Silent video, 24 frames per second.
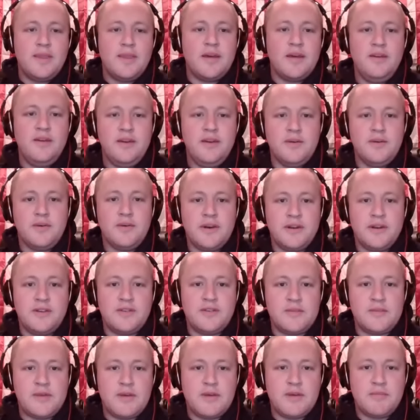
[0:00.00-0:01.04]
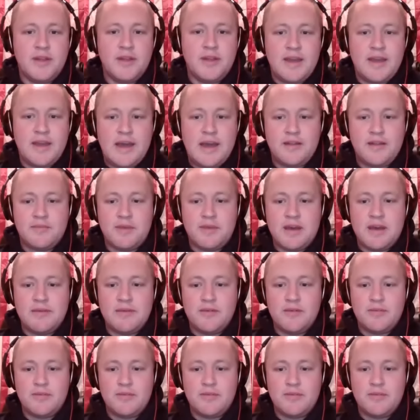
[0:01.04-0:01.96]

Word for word: I don't know what it is about playing Alabama,